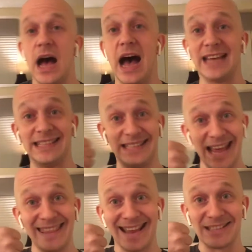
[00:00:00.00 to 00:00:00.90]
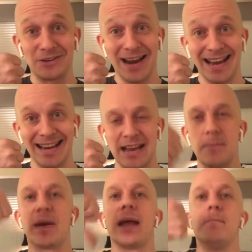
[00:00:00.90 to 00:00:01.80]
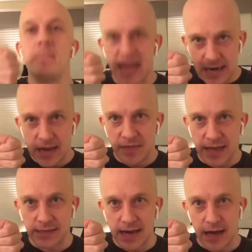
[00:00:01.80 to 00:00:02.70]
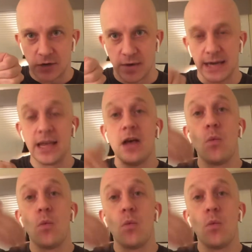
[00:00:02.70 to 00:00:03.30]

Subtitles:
I said that's great, but I meant that's not great.